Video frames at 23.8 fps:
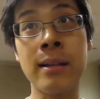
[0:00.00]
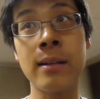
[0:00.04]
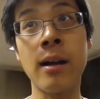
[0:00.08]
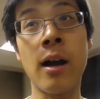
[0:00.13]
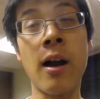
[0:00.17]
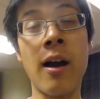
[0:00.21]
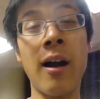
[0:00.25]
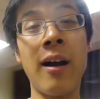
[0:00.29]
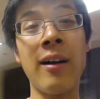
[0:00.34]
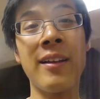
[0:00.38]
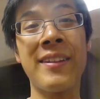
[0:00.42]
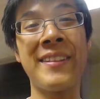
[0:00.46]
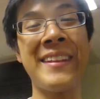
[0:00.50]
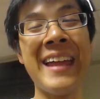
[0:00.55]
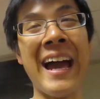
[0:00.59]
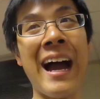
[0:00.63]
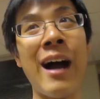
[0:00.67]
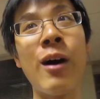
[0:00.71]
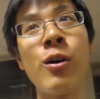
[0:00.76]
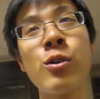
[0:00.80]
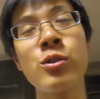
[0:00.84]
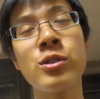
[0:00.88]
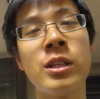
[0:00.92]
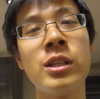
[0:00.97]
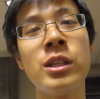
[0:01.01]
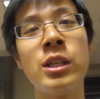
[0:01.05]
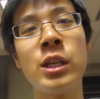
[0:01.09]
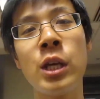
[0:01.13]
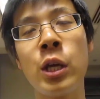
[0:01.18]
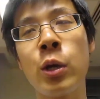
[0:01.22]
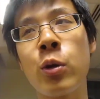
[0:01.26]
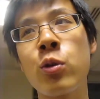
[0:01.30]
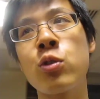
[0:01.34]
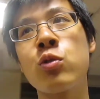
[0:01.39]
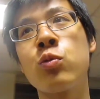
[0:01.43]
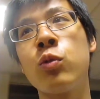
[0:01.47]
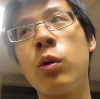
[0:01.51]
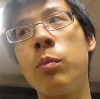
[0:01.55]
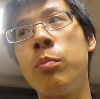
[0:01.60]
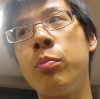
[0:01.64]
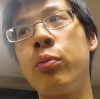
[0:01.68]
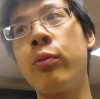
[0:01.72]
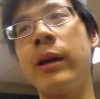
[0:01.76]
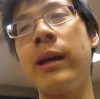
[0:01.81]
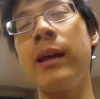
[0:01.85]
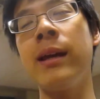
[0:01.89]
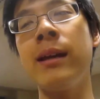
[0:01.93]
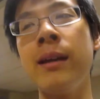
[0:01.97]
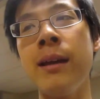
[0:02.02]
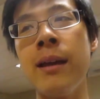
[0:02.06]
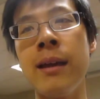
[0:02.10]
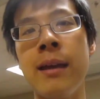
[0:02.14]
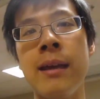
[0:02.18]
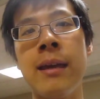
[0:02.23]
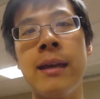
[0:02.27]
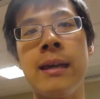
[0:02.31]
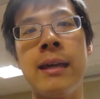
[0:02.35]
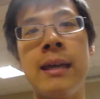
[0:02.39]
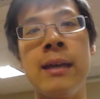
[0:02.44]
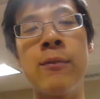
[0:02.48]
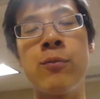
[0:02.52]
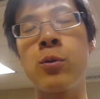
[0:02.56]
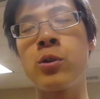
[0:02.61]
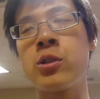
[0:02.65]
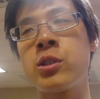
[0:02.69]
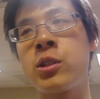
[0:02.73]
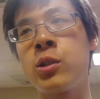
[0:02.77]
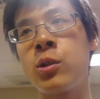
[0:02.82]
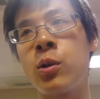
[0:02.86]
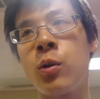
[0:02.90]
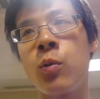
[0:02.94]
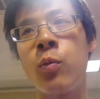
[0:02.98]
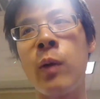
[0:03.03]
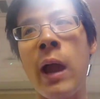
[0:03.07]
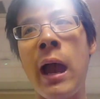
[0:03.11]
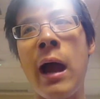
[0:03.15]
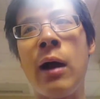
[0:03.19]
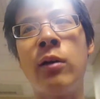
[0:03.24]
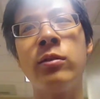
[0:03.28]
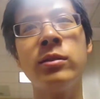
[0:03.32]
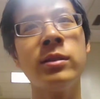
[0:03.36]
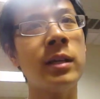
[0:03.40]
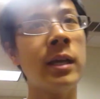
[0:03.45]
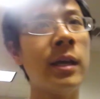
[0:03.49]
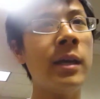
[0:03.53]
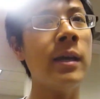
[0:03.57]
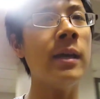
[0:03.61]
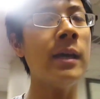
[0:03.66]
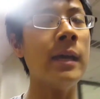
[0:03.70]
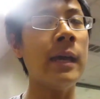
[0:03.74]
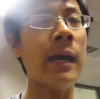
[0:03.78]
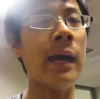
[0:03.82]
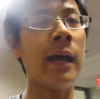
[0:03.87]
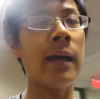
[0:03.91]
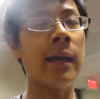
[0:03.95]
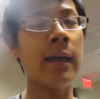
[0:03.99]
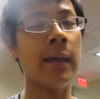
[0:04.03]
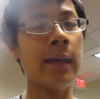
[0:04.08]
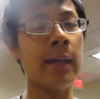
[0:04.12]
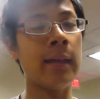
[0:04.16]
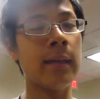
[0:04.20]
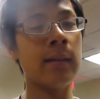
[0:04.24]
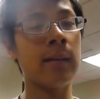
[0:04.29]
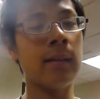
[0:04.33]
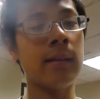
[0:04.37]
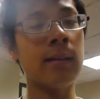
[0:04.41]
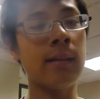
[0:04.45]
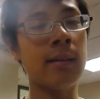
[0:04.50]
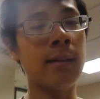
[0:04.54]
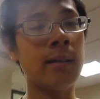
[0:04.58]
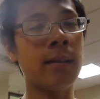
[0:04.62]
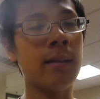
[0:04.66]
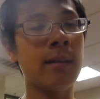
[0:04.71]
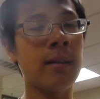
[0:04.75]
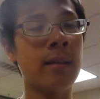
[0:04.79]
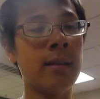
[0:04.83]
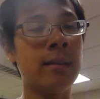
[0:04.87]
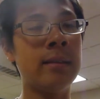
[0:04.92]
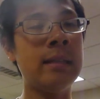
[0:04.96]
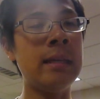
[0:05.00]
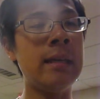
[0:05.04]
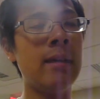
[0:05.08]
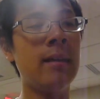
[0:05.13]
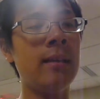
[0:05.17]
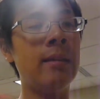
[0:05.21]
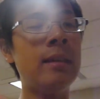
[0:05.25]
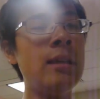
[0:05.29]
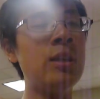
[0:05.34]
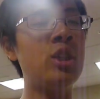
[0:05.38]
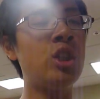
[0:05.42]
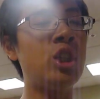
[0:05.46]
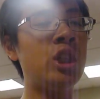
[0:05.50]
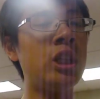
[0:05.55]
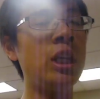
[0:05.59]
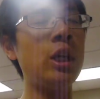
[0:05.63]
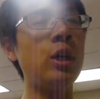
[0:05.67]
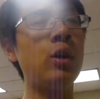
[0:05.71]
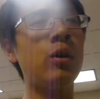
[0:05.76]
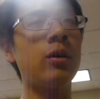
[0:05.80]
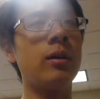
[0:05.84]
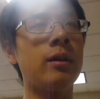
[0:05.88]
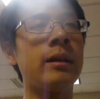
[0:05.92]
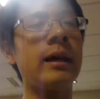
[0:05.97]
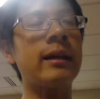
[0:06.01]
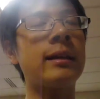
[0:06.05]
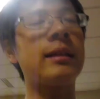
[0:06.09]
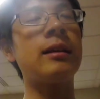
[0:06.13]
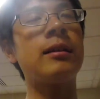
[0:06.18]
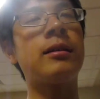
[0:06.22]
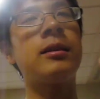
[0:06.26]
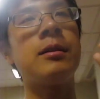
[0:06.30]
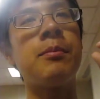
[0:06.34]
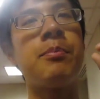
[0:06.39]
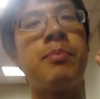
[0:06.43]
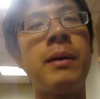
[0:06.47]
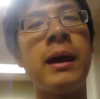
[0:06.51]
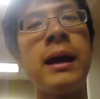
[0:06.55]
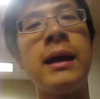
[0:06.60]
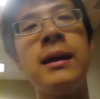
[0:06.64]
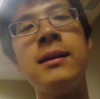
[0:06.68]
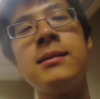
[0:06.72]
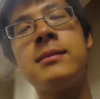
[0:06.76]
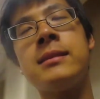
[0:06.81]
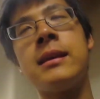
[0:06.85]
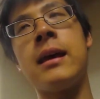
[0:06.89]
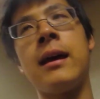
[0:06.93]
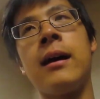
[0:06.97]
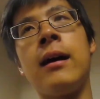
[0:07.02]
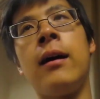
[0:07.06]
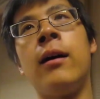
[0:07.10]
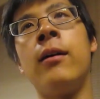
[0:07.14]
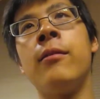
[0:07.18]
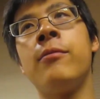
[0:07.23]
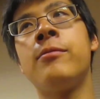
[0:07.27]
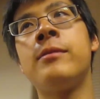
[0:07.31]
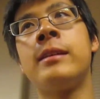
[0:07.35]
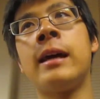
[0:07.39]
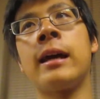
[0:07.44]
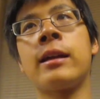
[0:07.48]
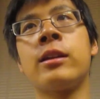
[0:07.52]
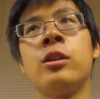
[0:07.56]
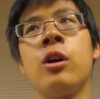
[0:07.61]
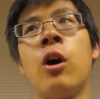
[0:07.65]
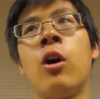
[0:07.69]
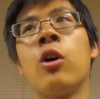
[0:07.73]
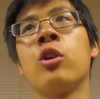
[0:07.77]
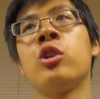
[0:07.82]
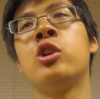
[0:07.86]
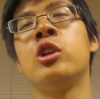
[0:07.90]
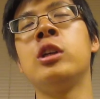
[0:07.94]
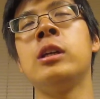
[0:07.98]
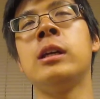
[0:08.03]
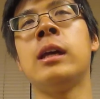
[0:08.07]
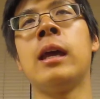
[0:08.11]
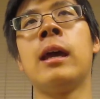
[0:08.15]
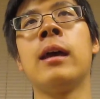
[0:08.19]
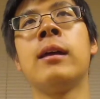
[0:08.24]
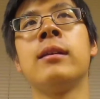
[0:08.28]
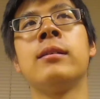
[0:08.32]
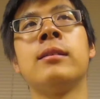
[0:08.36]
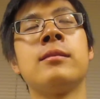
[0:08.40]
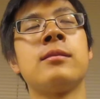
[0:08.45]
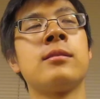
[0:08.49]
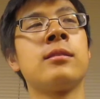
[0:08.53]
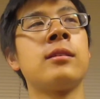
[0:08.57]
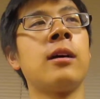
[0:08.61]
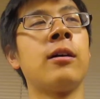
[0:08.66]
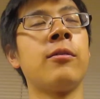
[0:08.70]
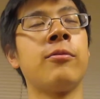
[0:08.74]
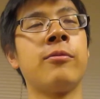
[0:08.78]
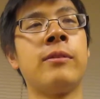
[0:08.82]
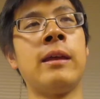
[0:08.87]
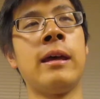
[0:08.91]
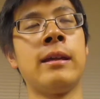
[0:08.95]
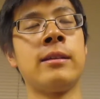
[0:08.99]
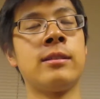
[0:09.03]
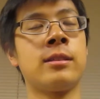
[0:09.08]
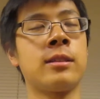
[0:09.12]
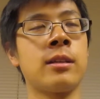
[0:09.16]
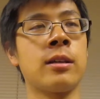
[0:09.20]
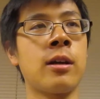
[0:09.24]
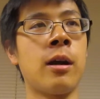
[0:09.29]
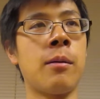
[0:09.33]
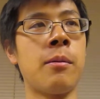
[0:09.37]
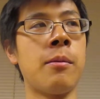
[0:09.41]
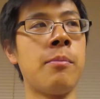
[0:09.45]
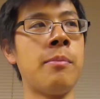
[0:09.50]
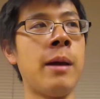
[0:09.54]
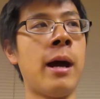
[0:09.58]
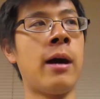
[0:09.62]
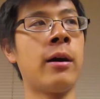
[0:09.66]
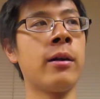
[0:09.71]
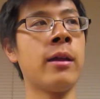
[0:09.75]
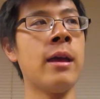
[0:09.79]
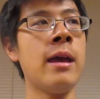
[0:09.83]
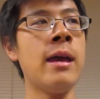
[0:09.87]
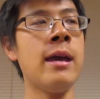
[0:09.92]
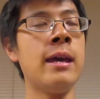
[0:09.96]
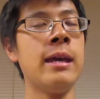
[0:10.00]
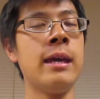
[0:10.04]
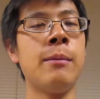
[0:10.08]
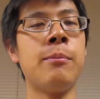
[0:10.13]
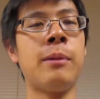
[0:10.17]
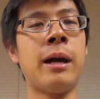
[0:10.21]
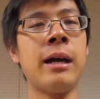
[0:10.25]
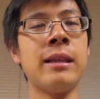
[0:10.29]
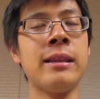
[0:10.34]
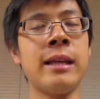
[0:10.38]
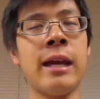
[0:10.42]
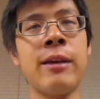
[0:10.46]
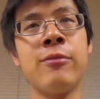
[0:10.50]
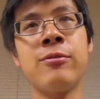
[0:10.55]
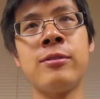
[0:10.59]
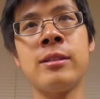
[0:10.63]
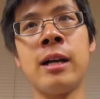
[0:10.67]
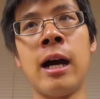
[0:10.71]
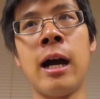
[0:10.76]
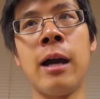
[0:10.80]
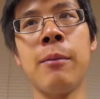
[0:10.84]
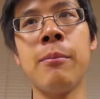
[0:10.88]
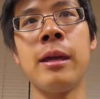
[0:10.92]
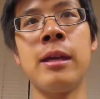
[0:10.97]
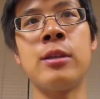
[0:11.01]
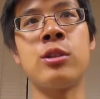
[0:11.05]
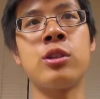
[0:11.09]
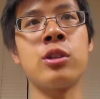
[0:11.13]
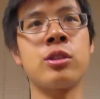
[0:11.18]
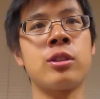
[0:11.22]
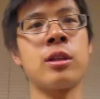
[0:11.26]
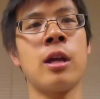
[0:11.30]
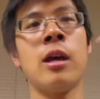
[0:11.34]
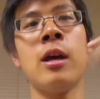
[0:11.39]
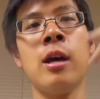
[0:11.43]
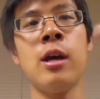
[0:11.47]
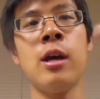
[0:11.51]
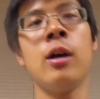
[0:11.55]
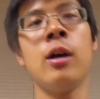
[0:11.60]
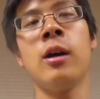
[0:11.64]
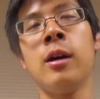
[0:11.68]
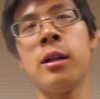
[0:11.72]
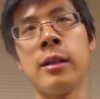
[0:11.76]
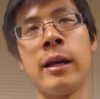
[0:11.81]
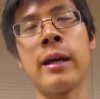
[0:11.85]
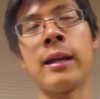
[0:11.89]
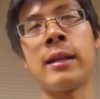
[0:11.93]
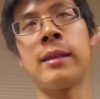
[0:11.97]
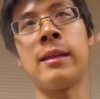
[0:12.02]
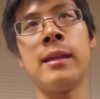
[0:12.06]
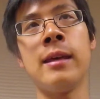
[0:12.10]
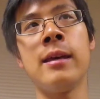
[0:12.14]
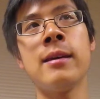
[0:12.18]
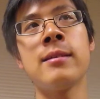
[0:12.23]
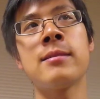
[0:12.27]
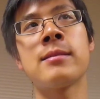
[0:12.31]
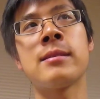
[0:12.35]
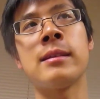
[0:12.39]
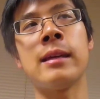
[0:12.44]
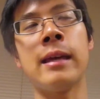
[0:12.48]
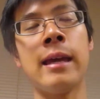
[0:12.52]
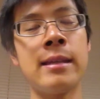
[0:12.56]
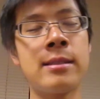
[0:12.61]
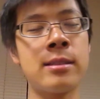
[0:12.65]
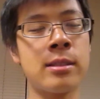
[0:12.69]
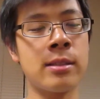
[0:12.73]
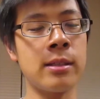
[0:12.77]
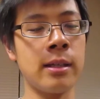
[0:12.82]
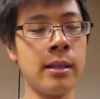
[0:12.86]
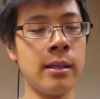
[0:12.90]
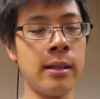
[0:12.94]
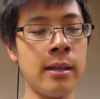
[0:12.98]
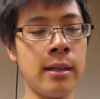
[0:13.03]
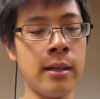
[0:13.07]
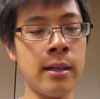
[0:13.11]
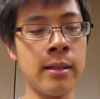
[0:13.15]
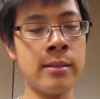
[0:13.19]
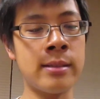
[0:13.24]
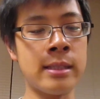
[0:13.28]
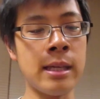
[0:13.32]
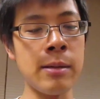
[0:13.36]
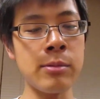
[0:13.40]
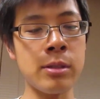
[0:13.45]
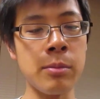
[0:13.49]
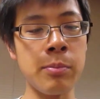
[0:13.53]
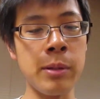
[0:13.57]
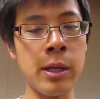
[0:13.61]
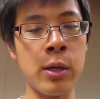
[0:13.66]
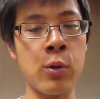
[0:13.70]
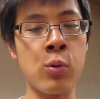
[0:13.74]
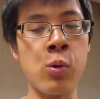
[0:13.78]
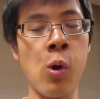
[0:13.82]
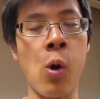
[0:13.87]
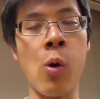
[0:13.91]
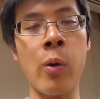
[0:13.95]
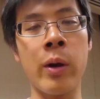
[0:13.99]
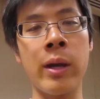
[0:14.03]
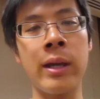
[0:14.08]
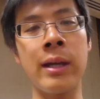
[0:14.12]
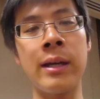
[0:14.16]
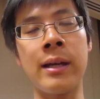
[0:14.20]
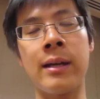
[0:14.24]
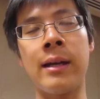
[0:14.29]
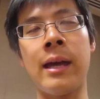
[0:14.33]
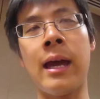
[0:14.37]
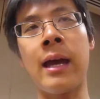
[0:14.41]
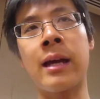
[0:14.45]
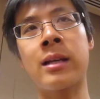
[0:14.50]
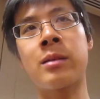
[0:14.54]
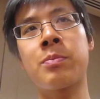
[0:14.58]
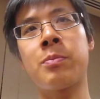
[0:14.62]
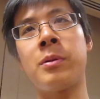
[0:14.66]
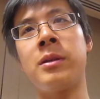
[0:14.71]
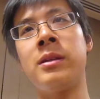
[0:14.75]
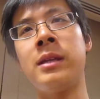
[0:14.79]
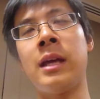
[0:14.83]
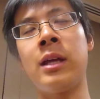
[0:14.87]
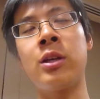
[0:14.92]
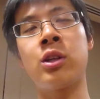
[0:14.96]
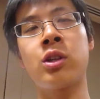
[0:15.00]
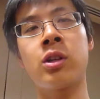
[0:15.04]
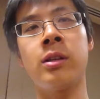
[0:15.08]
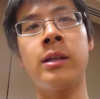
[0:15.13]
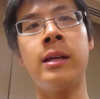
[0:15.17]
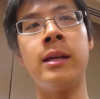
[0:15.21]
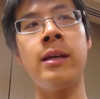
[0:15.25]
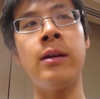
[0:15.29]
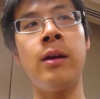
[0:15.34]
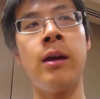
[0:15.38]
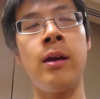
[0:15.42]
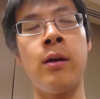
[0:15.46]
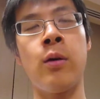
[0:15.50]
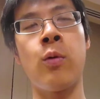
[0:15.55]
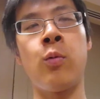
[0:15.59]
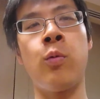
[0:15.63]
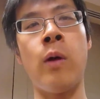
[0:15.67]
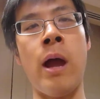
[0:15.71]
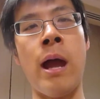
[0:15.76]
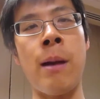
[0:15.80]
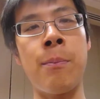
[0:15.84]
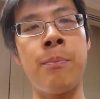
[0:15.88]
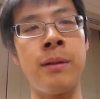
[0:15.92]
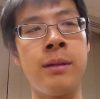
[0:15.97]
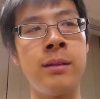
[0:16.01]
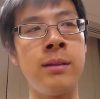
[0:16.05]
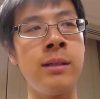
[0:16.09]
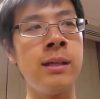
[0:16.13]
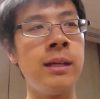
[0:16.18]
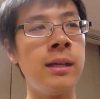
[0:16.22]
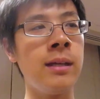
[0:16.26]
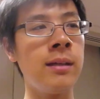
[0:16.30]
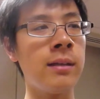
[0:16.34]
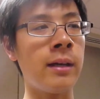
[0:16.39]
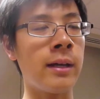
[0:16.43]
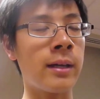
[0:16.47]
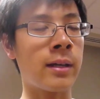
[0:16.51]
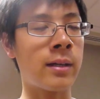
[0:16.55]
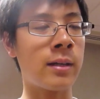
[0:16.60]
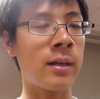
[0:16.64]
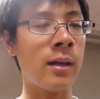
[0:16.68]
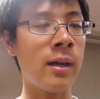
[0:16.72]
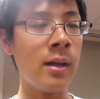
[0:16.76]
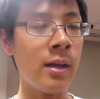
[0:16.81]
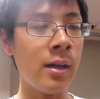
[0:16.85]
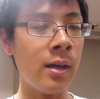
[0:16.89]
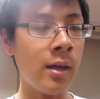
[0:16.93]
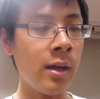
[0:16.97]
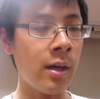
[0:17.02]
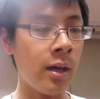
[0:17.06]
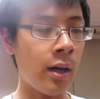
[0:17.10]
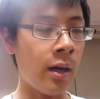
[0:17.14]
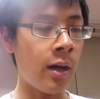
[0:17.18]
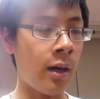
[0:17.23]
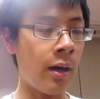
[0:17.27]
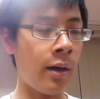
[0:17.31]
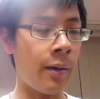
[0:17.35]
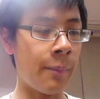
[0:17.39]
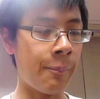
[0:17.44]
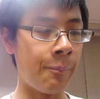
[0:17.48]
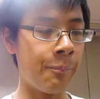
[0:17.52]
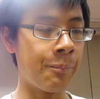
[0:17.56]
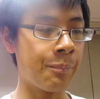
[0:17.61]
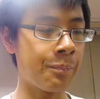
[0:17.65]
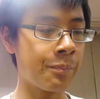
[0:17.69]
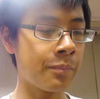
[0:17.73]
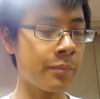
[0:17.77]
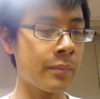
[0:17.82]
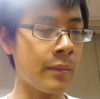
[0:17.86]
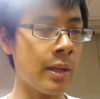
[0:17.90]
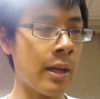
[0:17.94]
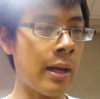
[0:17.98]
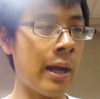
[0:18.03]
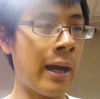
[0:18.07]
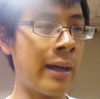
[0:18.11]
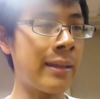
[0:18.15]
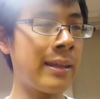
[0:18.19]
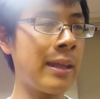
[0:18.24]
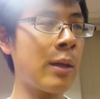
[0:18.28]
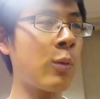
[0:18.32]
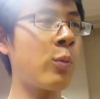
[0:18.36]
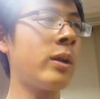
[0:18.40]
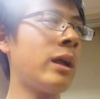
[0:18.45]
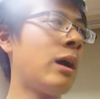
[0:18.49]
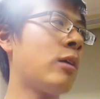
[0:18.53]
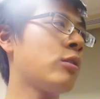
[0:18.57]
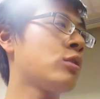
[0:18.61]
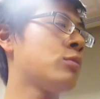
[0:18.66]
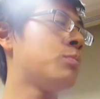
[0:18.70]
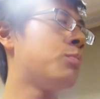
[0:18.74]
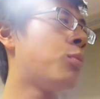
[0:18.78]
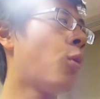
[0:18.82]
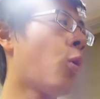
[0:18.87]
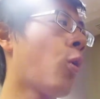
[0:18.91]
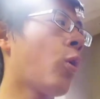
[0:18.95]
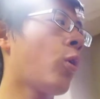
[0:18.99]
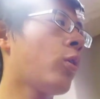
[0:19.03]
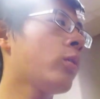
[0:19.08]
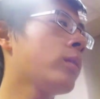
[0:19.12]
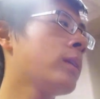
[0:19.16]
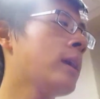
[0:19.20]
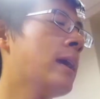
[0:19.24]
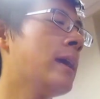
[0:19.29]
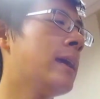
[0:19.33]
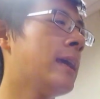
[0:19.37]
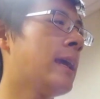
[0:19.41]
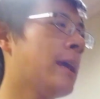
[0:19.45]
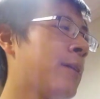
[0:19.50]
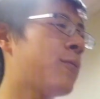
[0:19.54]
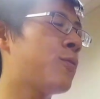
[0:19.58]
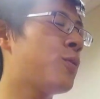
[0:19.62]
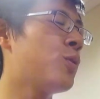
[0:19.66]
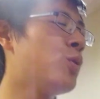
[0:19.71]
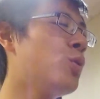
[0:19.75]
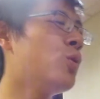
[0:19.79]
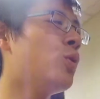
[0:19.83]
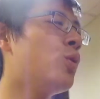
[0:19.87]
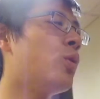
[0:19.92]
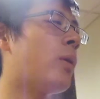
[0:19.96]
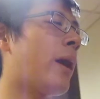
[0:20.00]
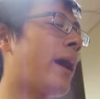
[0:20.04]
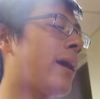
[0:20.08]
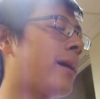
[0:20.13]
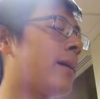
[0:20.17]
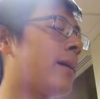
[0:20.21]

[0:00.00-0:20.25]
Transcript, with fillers: a thousand years will bring if we're still around. The, the sheer, like the, the pace of technology and the stuff that's come about in my lifetime, it's just like this. It's, it seems to be growing exponentially, rapidly. Like, um, I think when I was born, if you